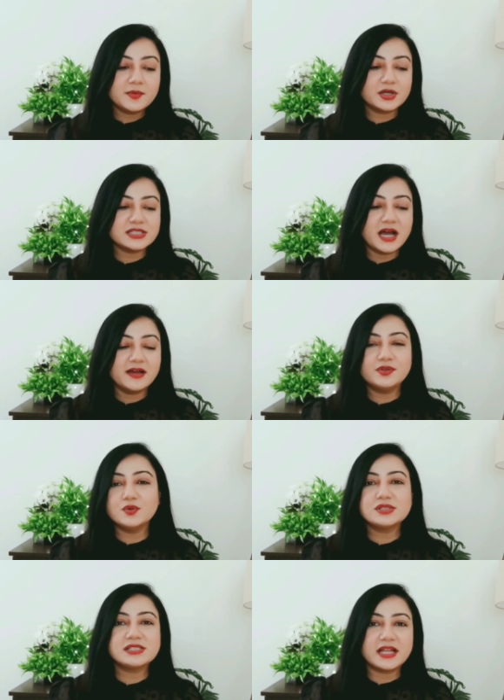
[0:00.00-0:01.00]
because I have
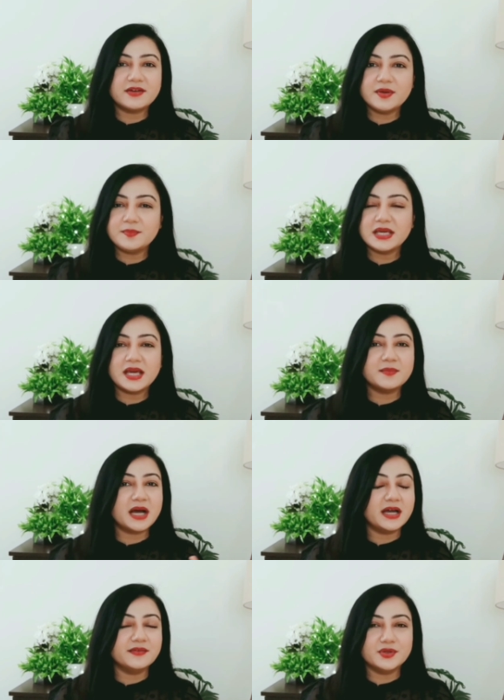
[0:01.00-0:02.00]
used CeraVe PM,
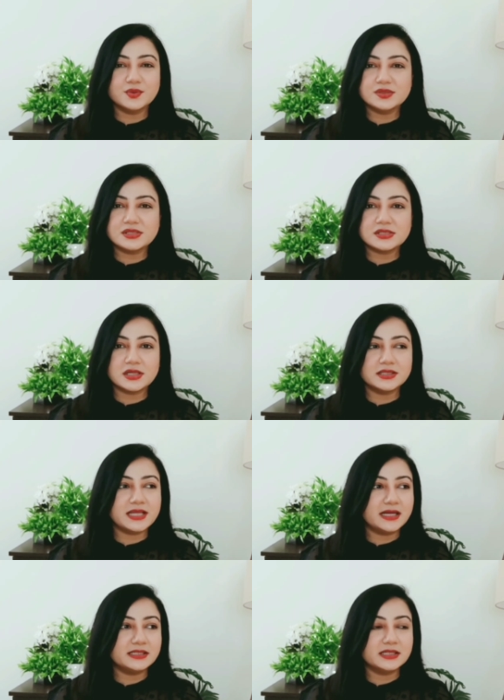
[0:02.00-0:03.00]
I have used uh,
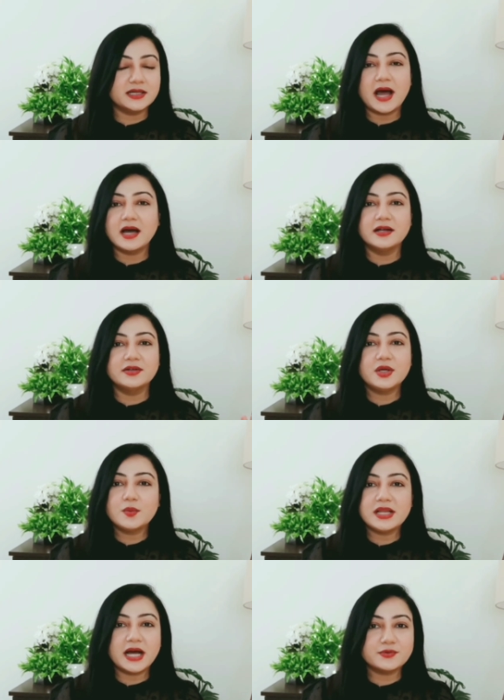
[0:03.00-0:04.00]
that uh, uh
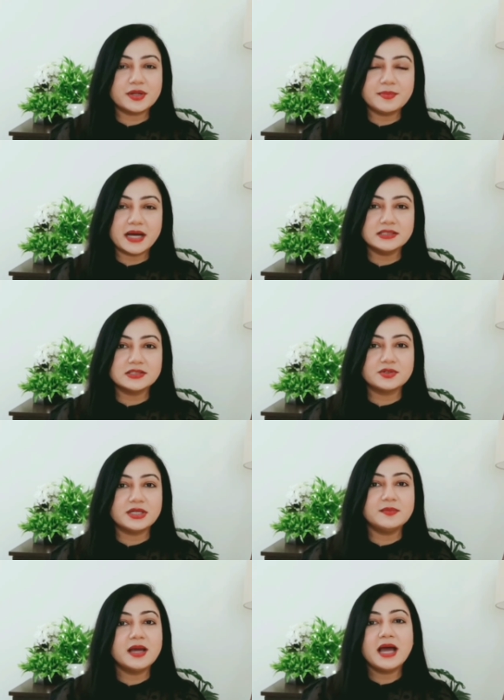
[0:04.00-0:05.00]
Re'equil Atterep Barrier
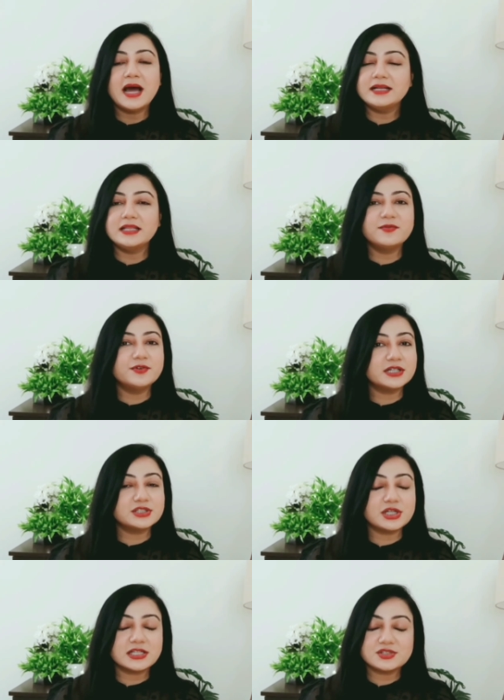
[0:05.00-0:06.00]
Cream and they
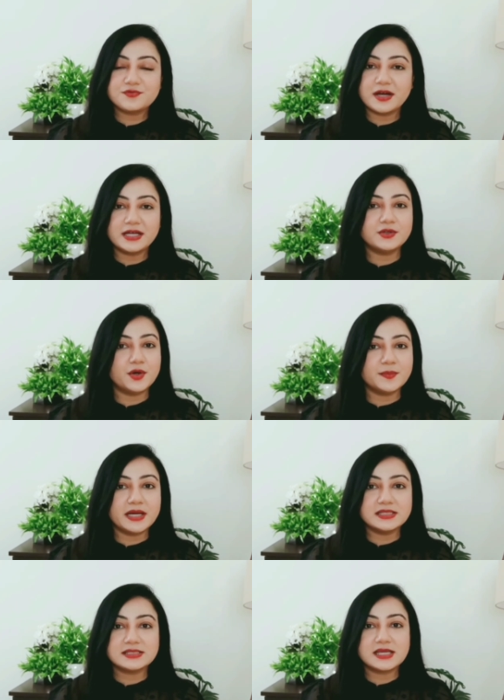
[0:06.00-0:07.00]
work just fine on
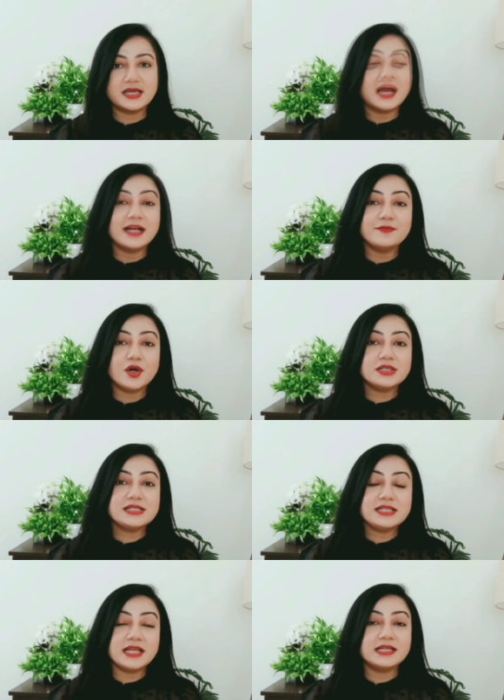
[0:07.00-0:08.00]
my skin and I have not
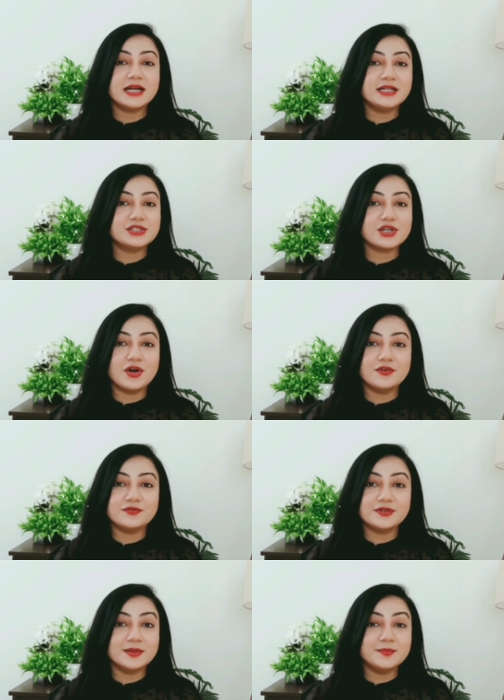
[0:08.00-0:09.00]
seen any kind
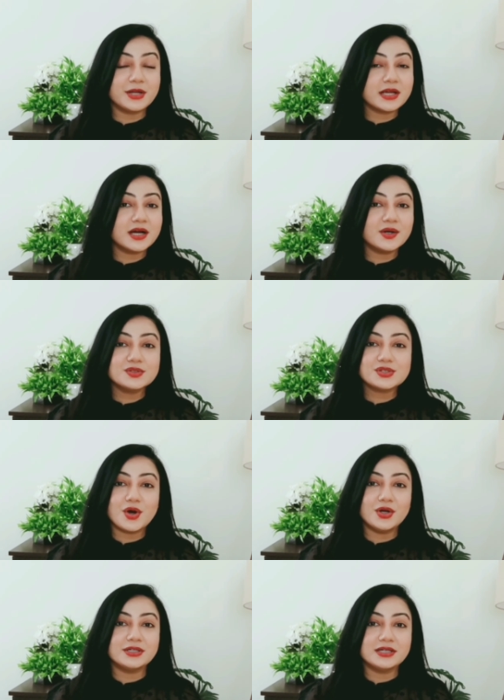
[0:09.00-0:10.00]
of breakouts
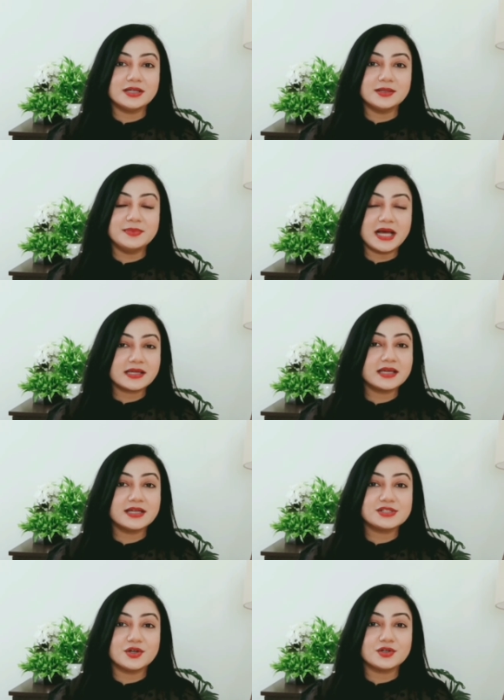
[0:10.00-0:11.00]
or
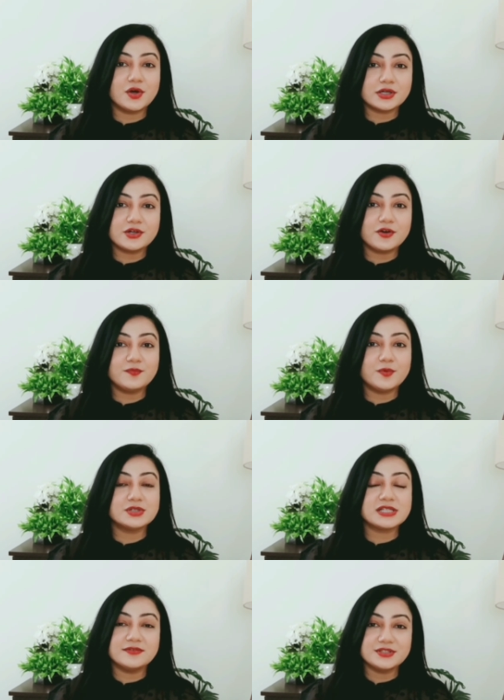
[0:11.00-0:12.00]
blackheads or clogging of
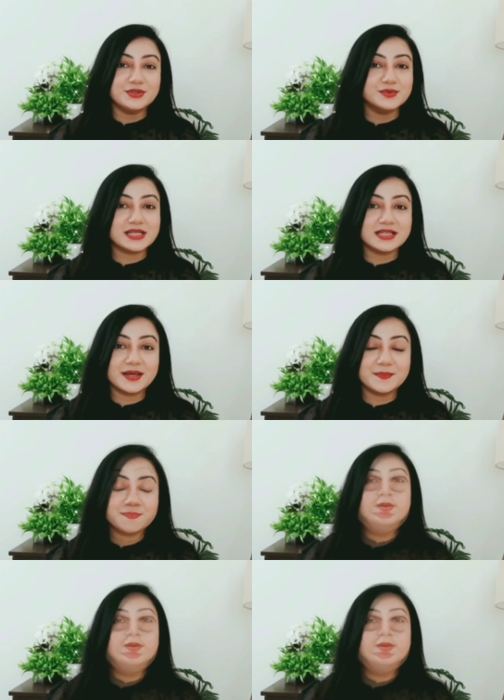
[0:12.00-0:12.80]
pores after using them